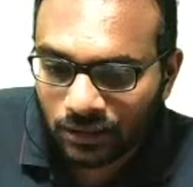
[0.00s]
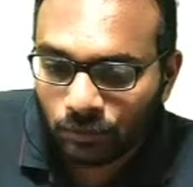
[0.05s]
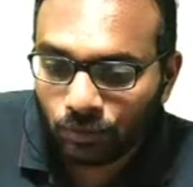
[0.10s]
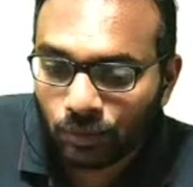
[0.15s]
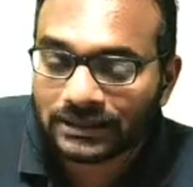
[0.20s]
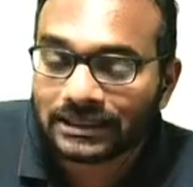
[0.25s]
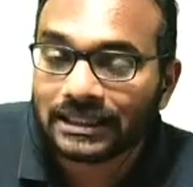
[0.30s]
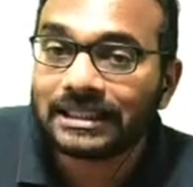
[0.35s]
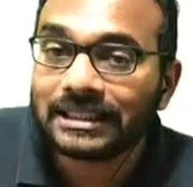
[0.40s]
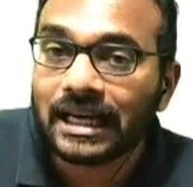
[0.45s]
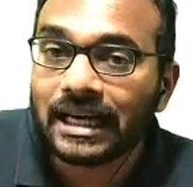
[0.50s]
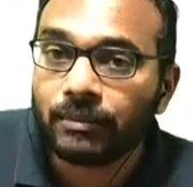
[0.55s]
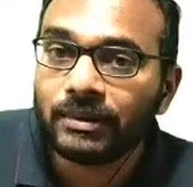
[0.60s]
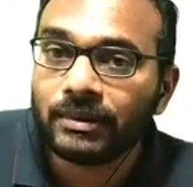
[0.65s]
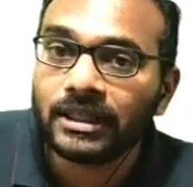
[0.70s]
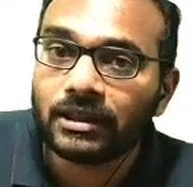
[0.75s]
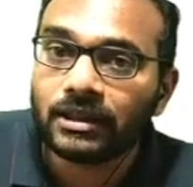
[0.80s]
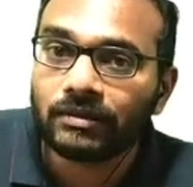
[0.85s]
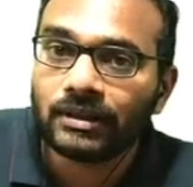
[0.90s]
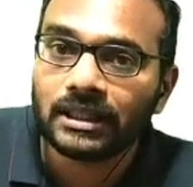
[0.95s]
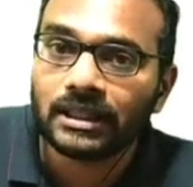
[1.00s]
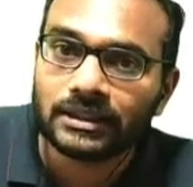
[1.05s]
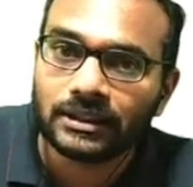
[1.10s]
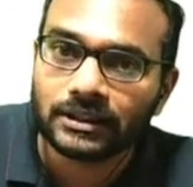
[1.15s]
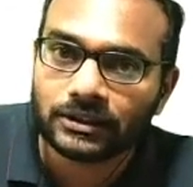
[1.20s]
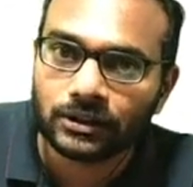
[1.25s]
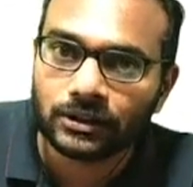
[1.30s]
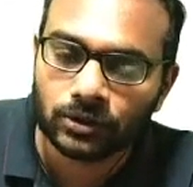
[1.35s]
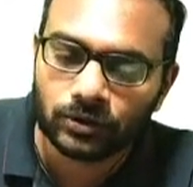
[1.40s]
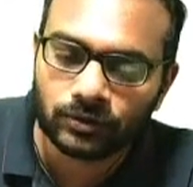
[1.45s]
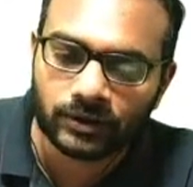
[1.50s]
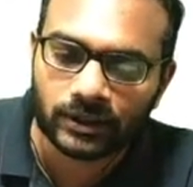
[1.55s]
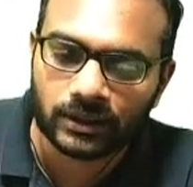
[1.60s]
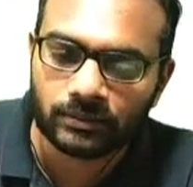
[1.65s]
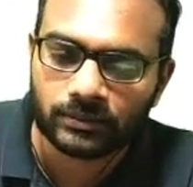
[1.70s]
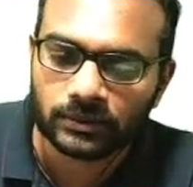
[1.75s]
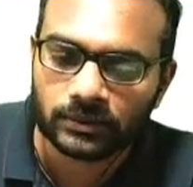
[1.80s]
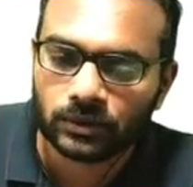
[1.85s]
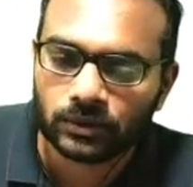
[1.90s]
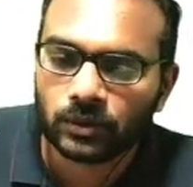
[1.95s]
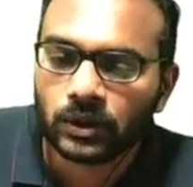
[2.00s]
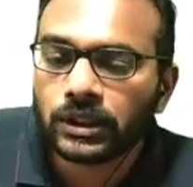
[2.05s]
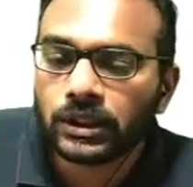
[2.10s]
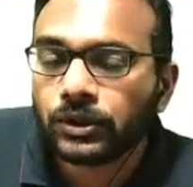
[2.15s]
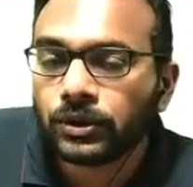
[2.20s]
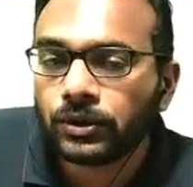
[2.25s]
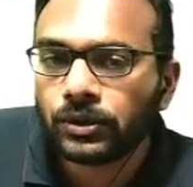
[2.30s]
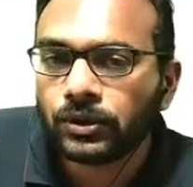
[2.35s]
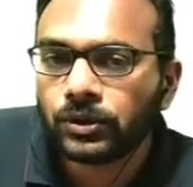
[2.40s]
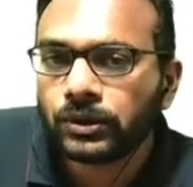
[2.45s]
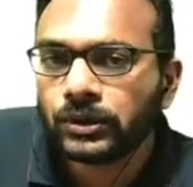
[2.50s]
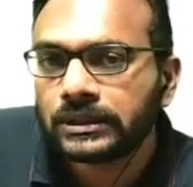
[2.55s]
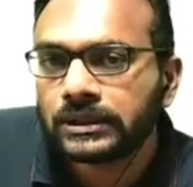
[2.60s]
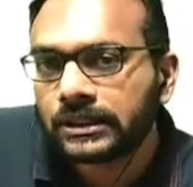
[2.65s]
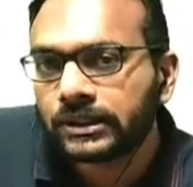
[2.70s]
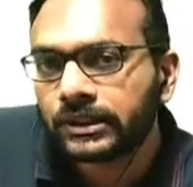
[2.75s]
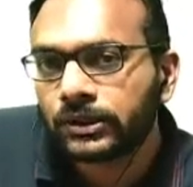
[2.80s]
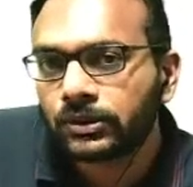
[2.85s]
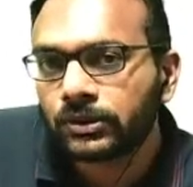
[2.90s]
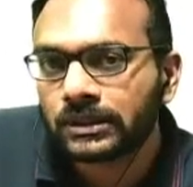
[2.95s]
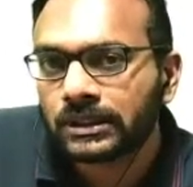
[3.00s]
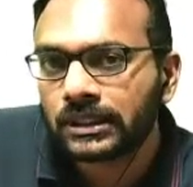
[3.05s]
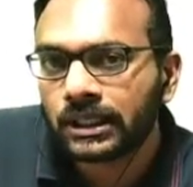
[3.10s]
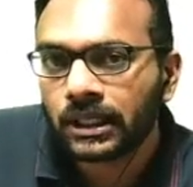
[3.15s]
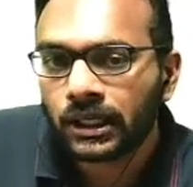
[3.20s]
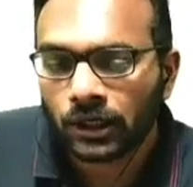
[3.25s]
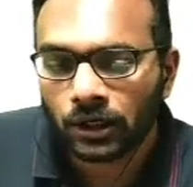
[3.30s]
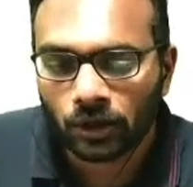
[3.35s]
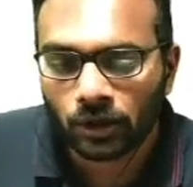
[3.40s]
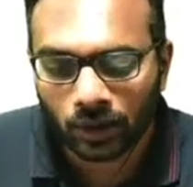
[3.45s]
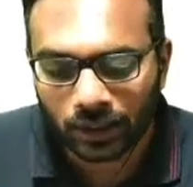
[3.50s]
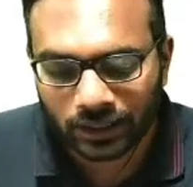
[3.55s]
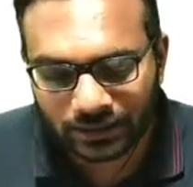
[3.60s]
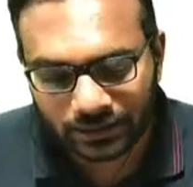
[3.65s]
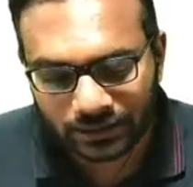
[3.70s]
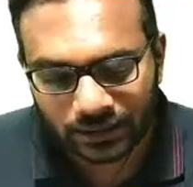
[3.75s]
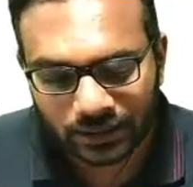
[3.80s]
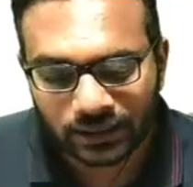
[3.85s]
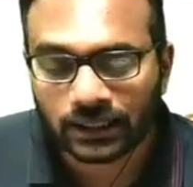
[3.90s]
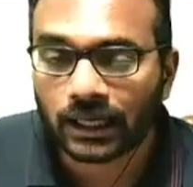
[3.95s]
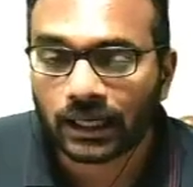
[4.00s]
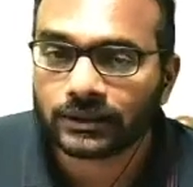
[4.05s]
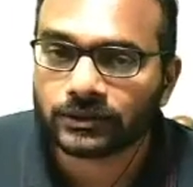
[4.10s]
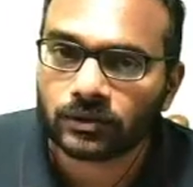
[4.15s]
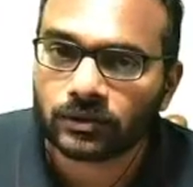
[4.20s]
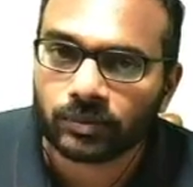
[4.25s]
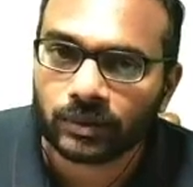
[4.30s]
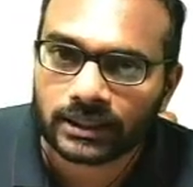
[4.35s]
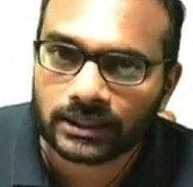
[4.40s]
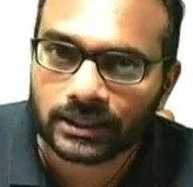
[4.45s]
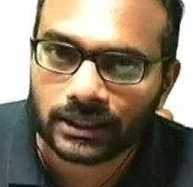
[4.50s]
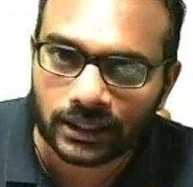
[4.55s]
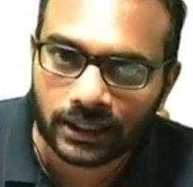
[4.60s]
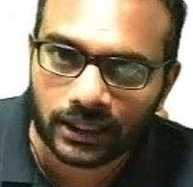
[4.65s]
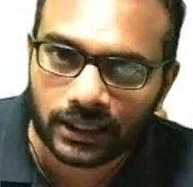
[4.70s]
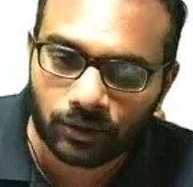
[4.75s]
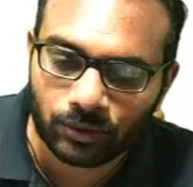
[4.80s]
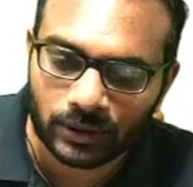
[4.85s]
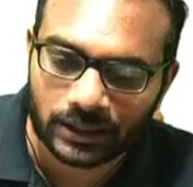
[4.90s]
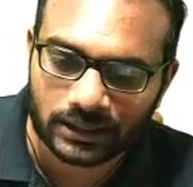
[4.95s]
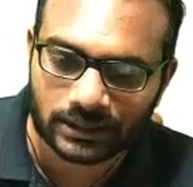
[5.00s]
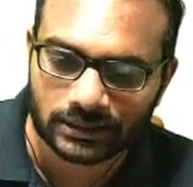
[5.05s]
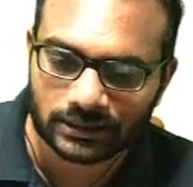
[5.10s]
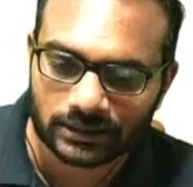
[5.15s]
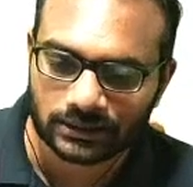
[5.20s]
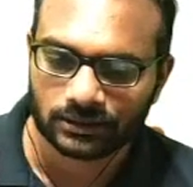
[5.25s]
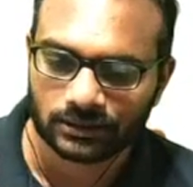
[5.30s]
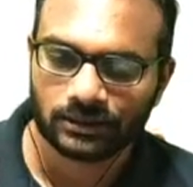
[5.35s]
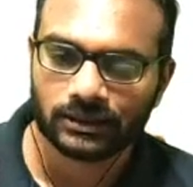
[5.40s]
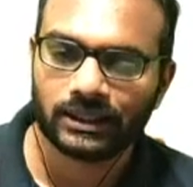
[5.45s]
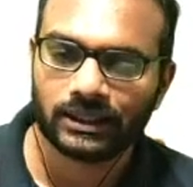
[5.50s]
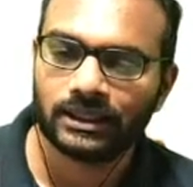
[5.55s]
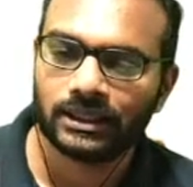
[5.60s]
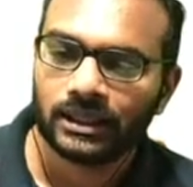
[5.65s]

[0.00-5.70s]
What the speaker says: What's the time interval in this new frame? So what do? You just use the Lorentz transformation equations. Okay.